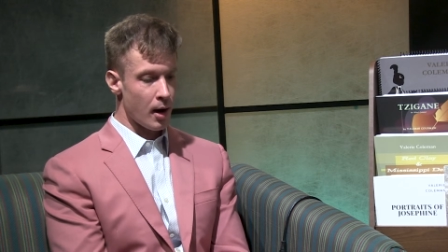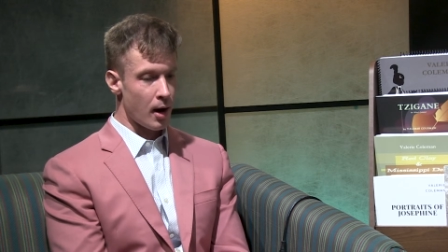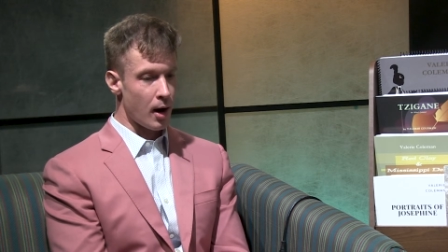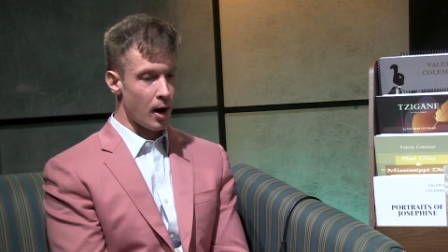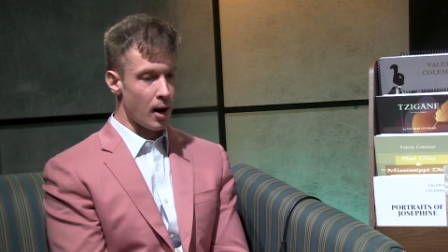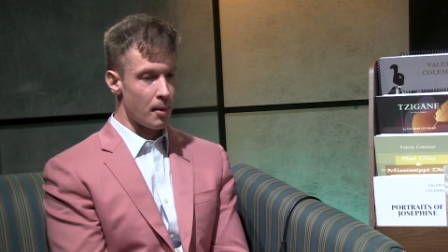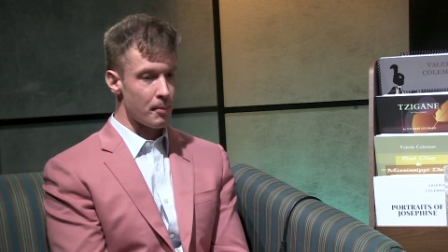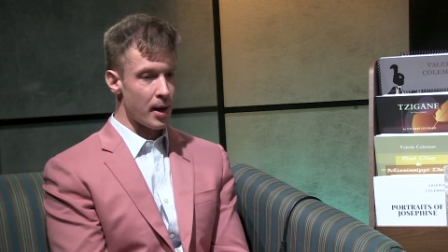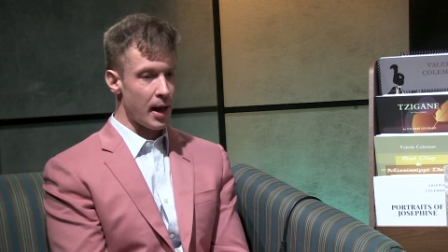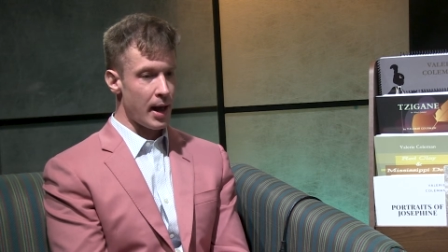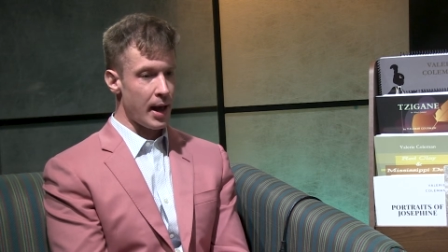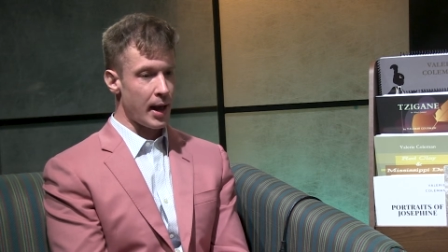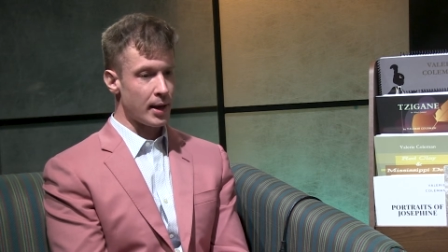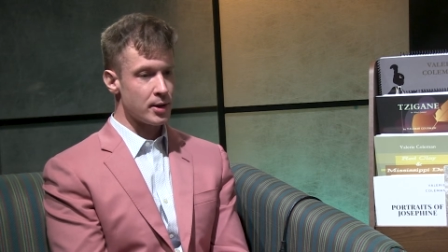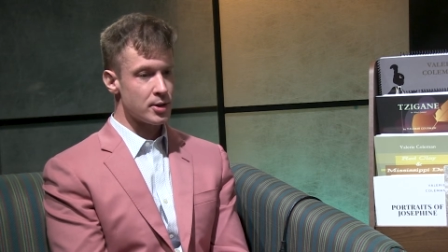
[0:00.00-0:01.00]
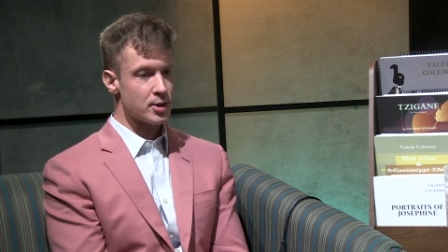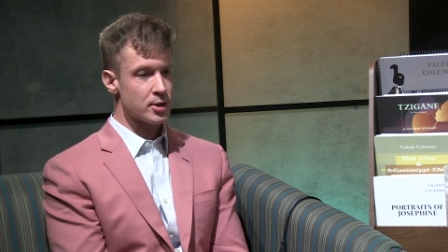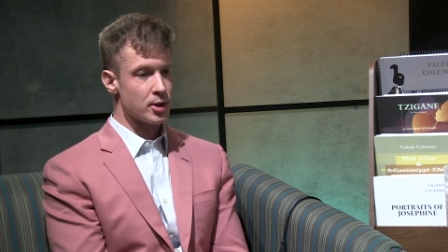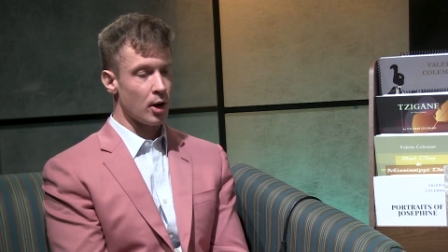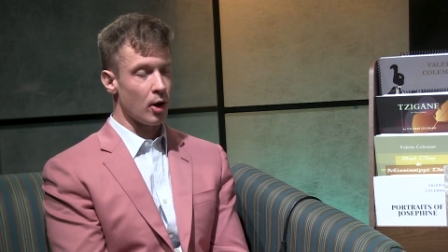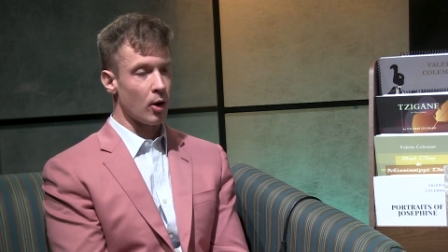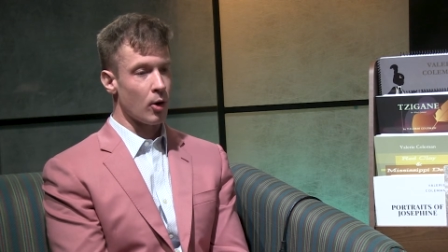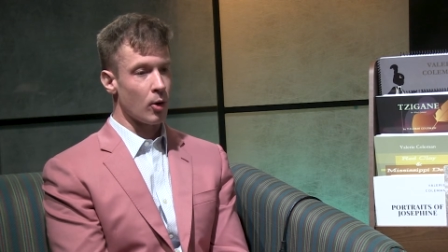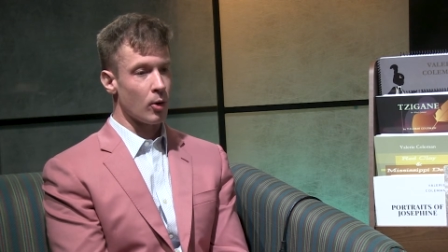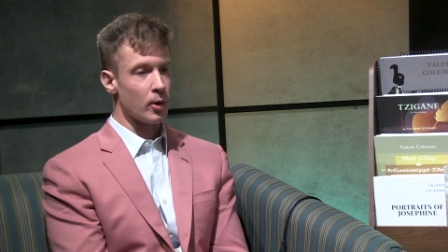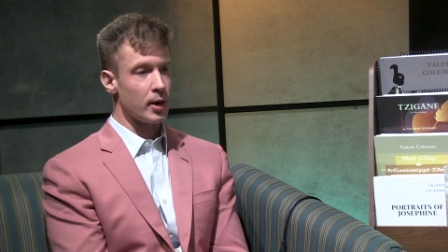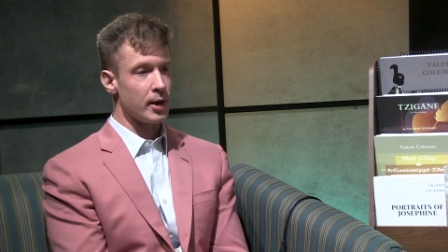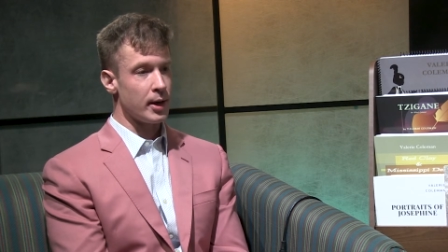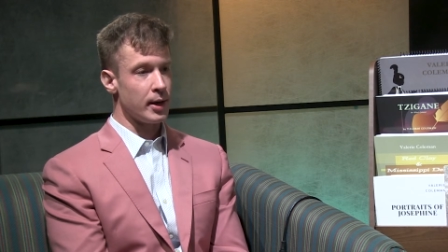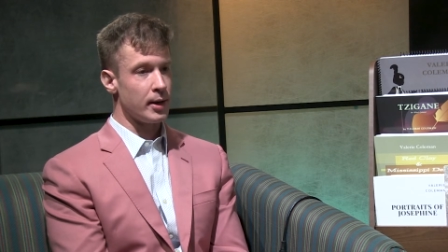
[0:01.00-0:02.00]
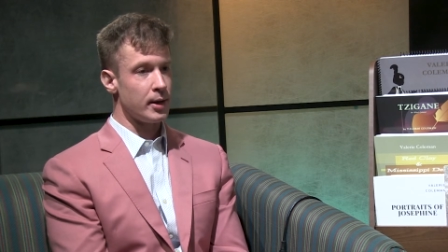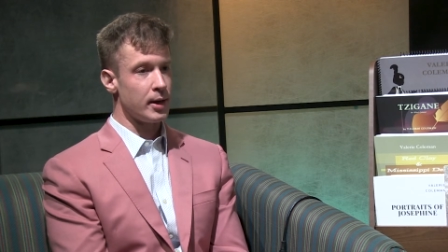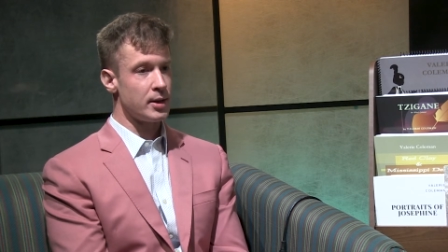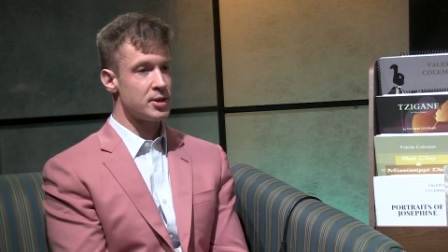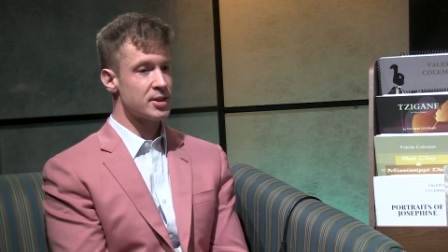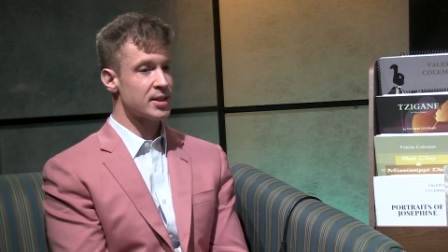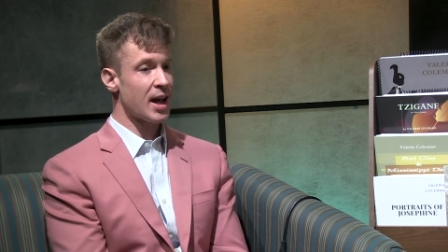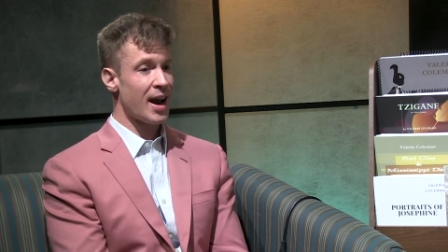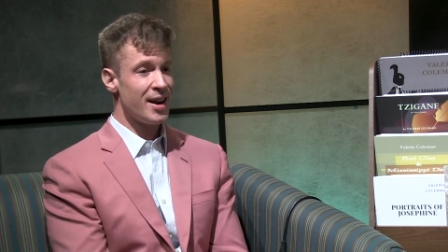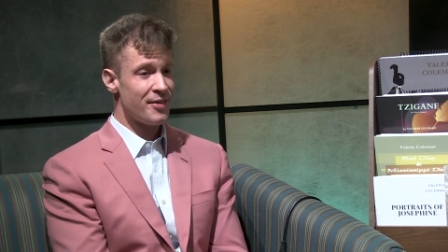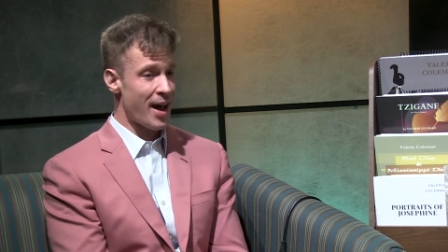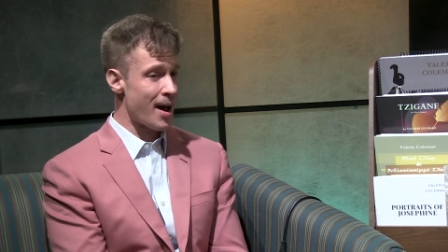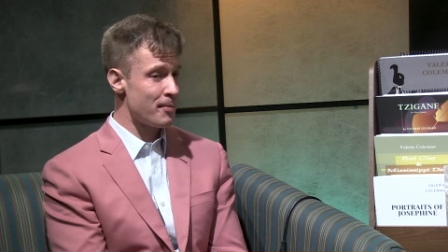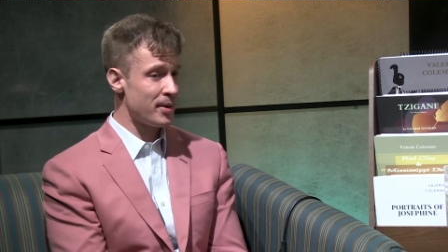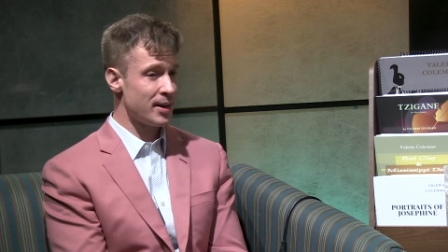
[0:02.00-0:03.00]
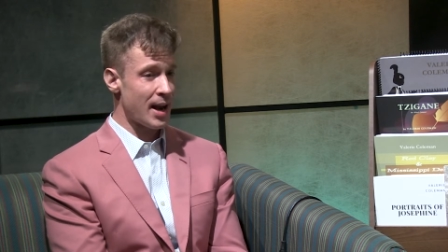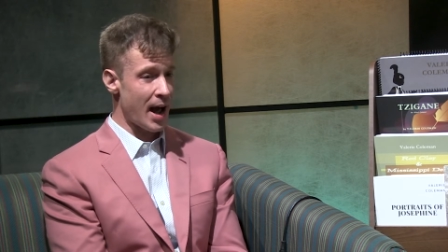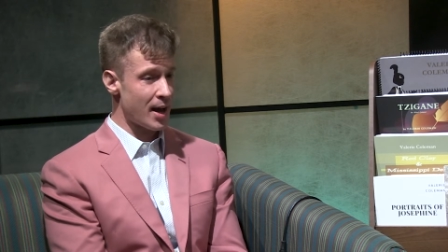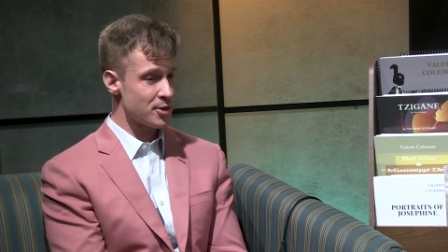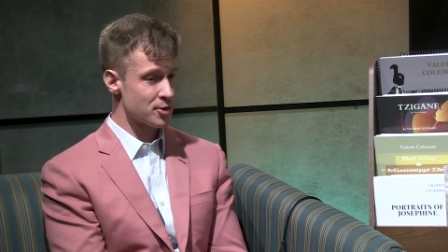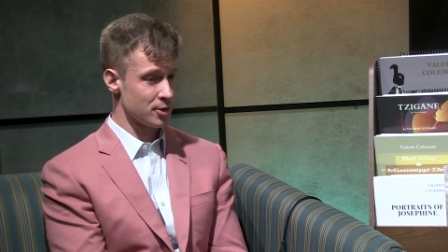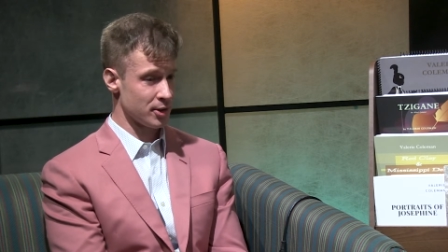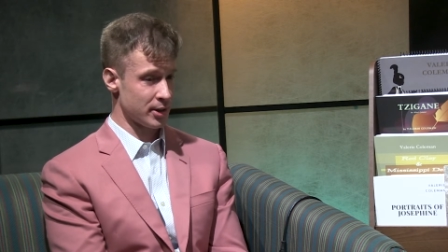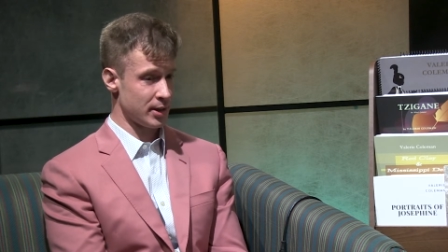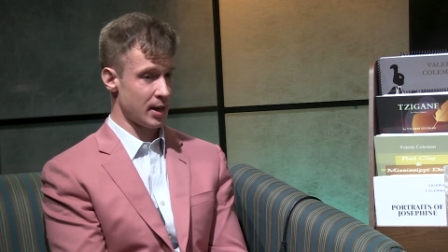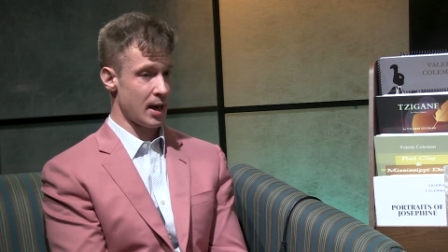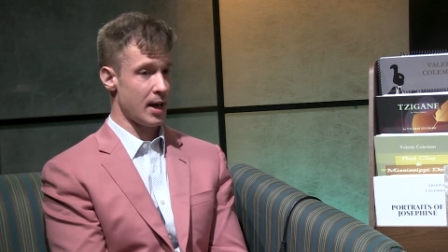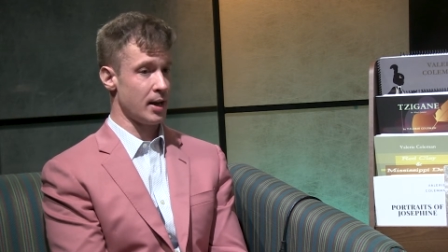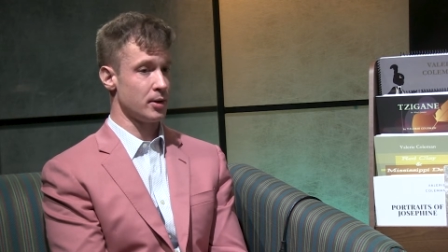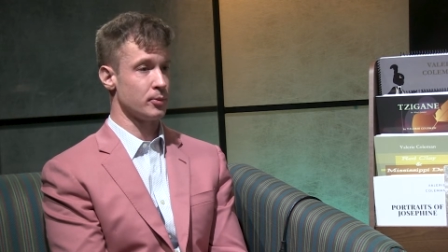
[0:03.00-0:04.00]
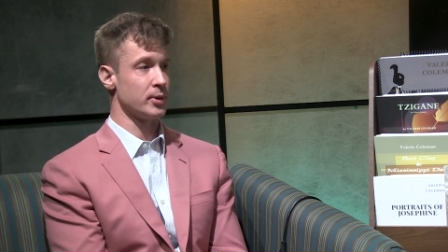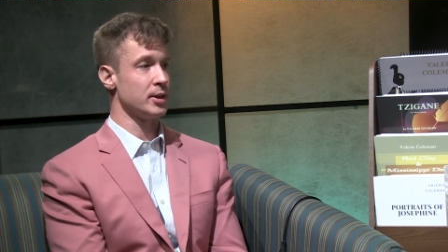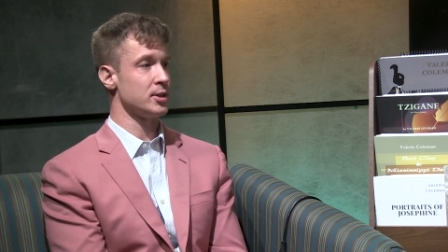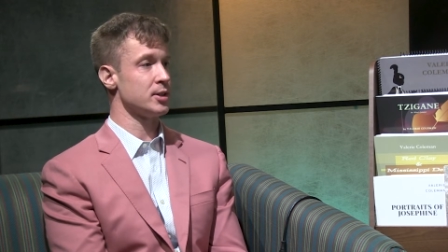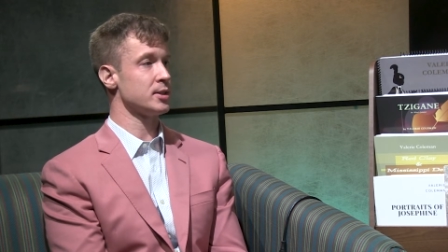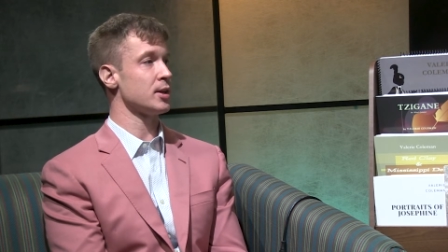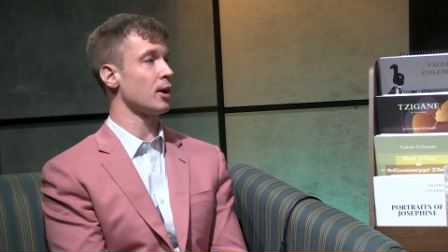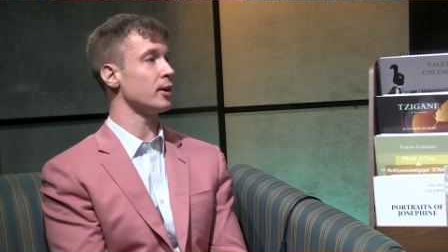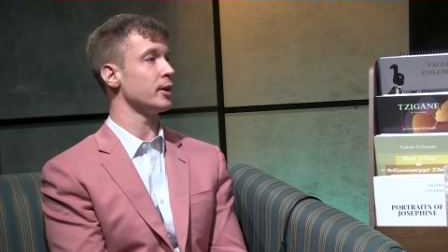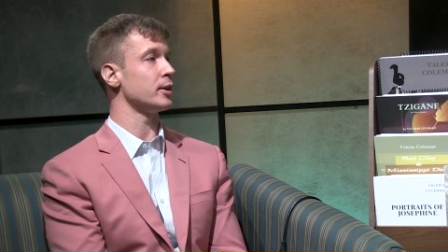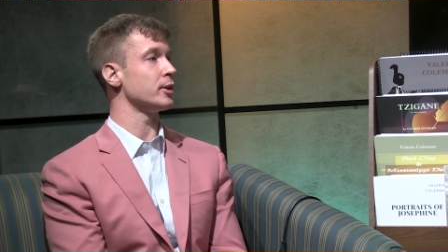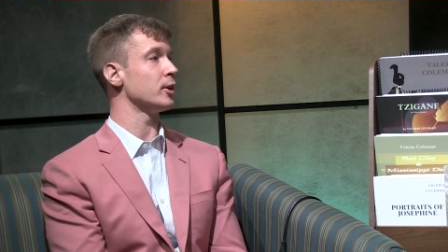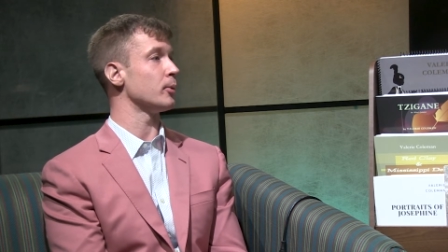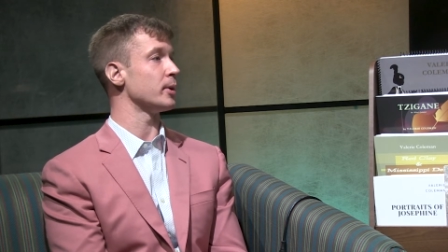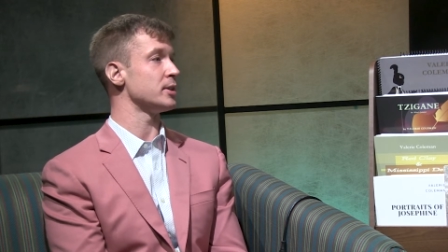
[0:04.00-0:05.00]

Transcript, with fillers: Um, and so it, it just kind of happened naturally. And we just started, you know,